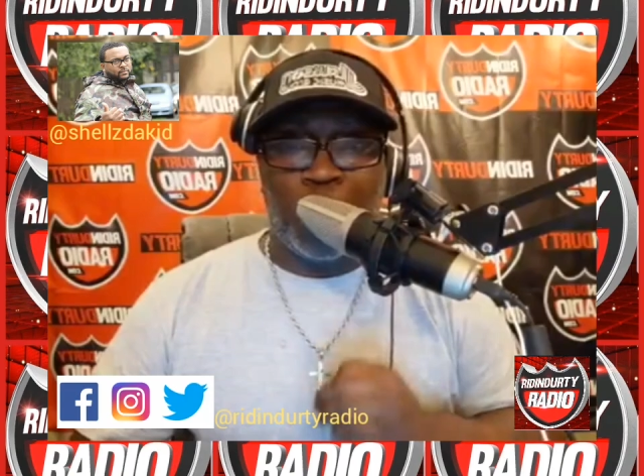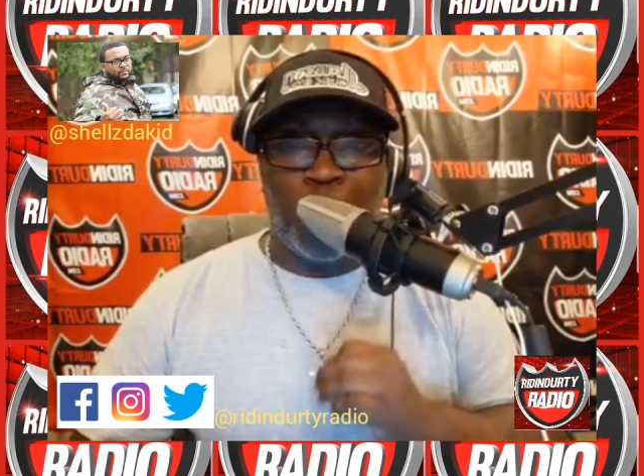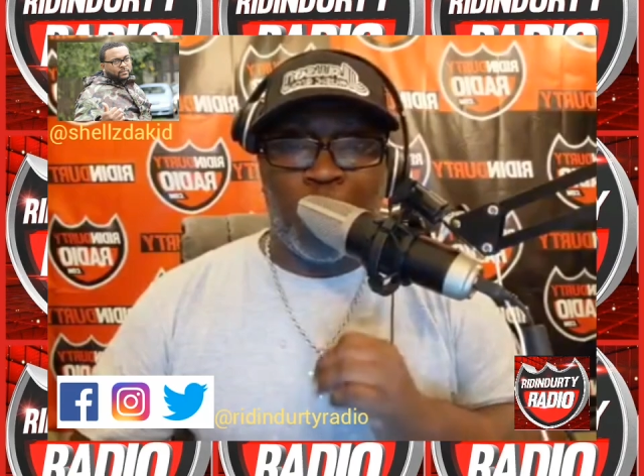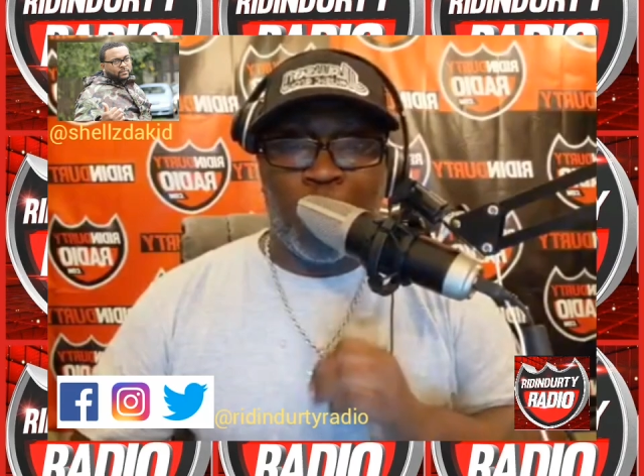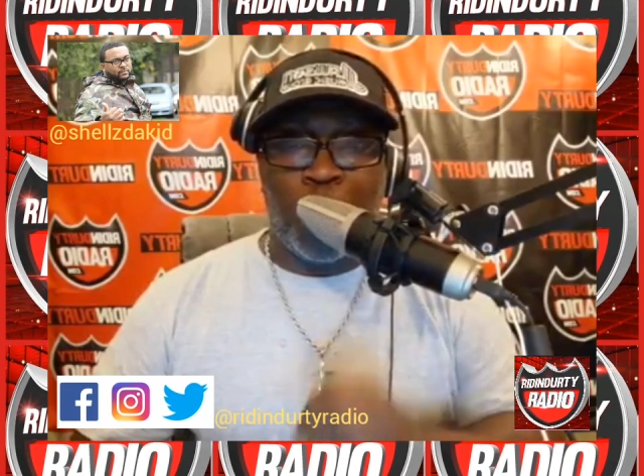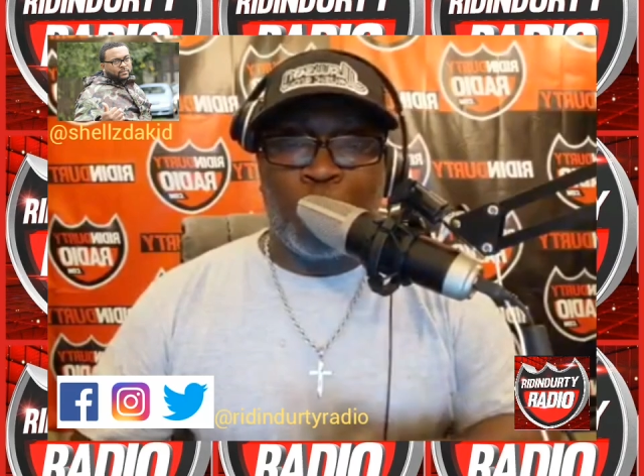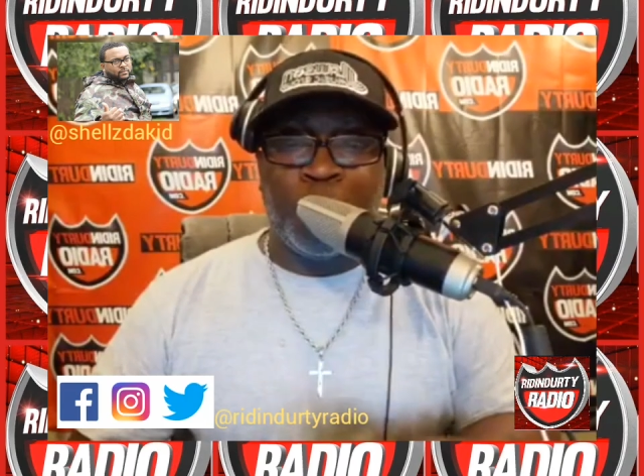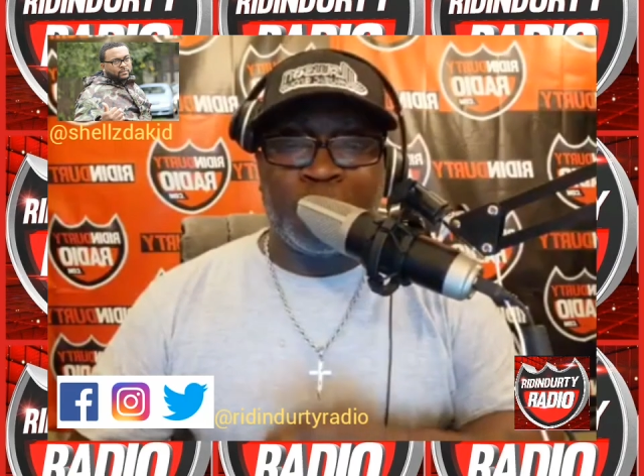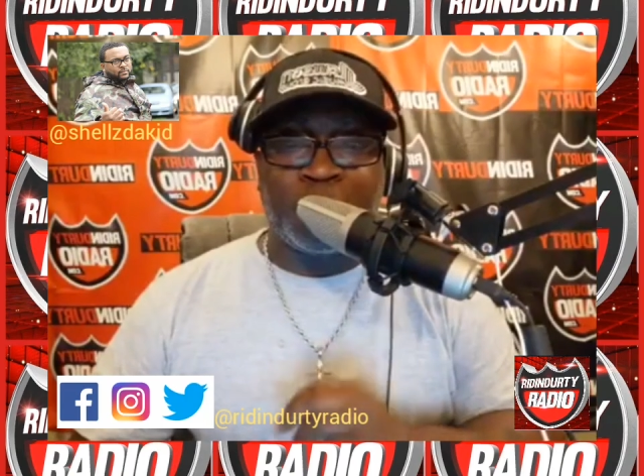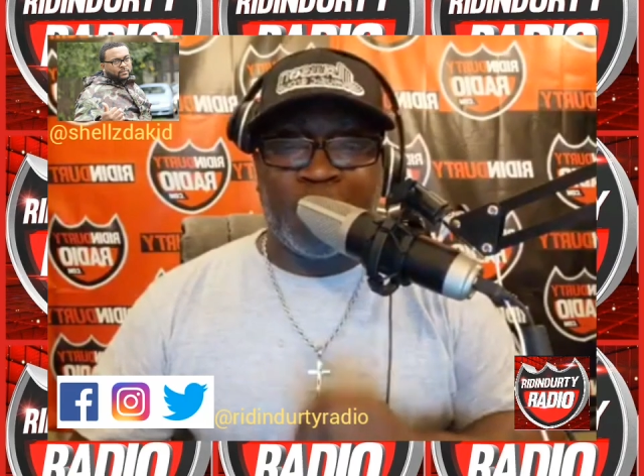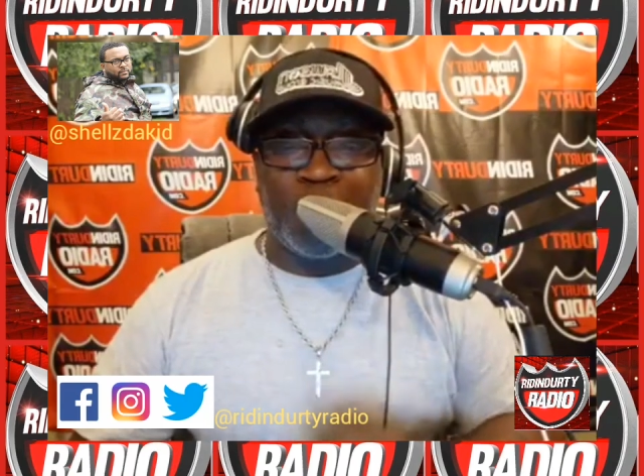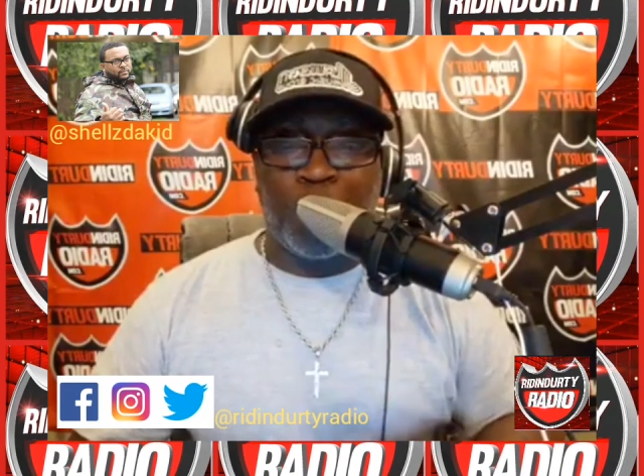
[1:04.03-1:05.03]
oldest
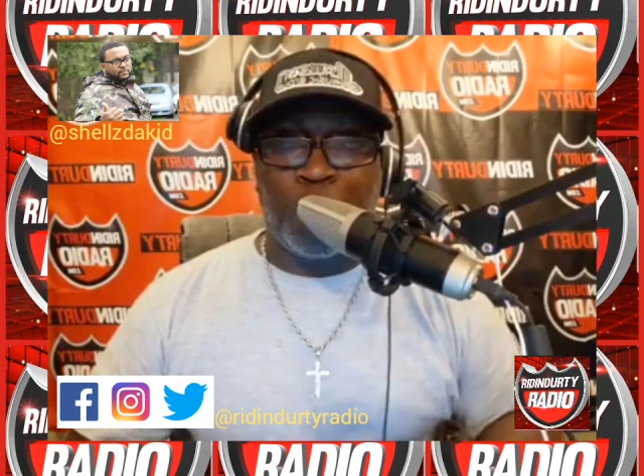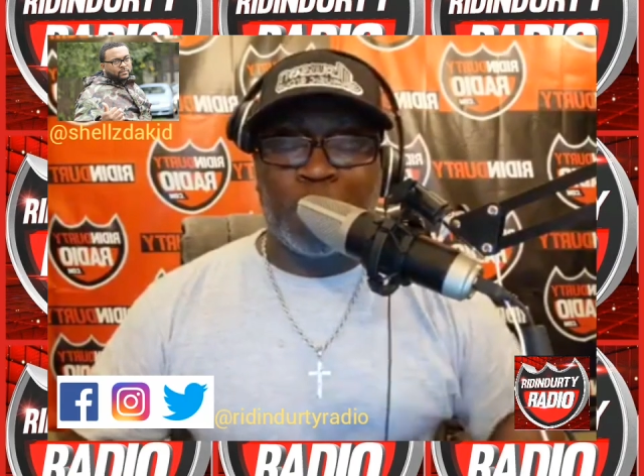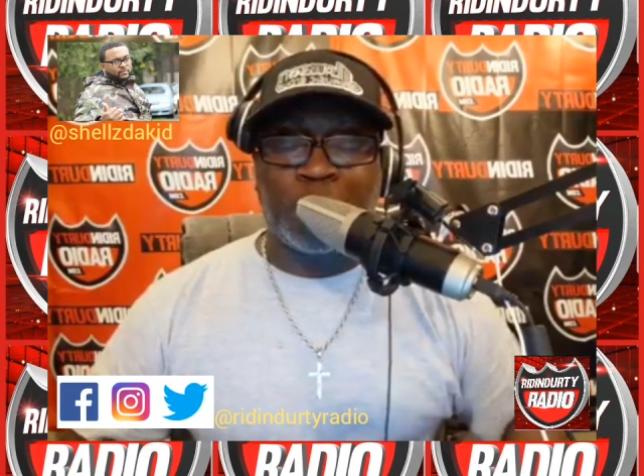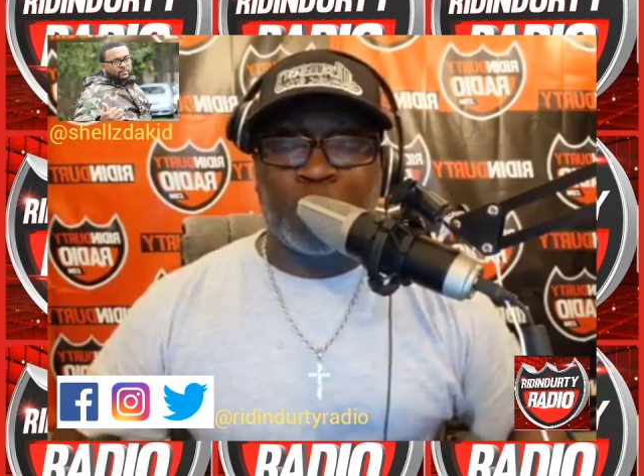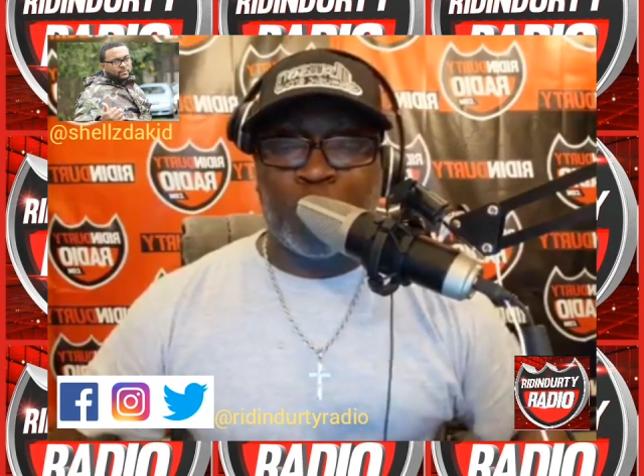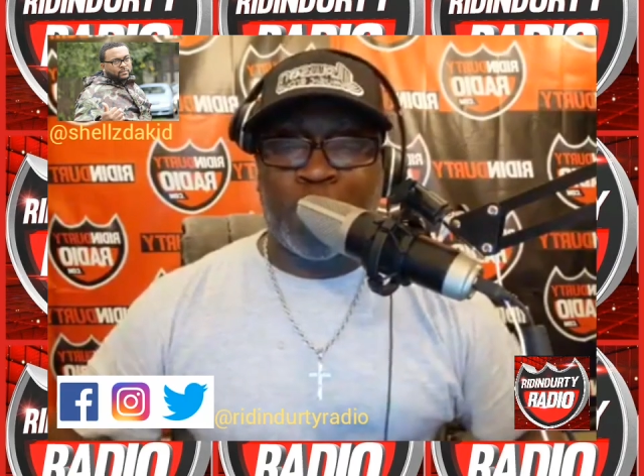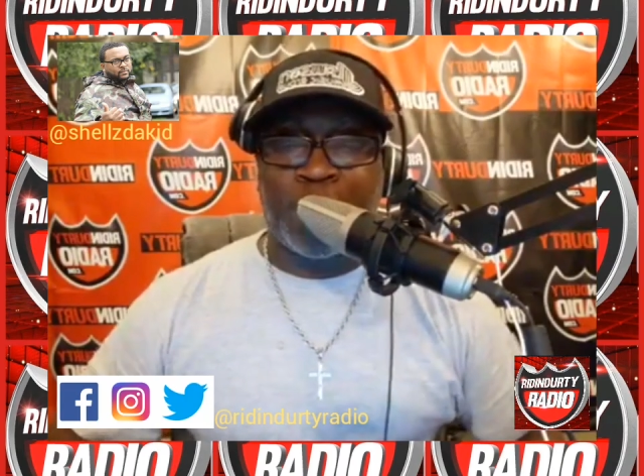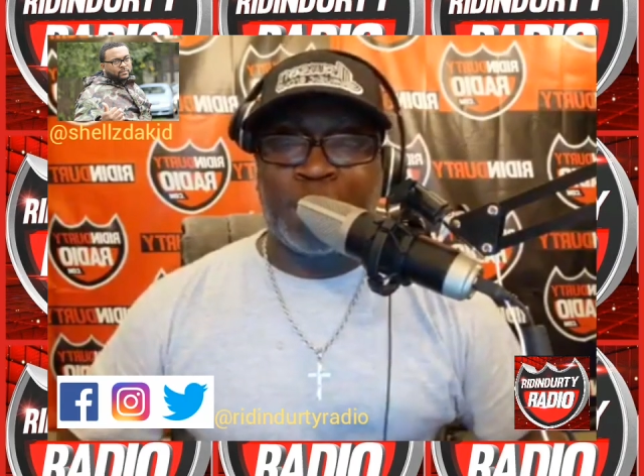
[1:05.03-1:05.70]
and longest running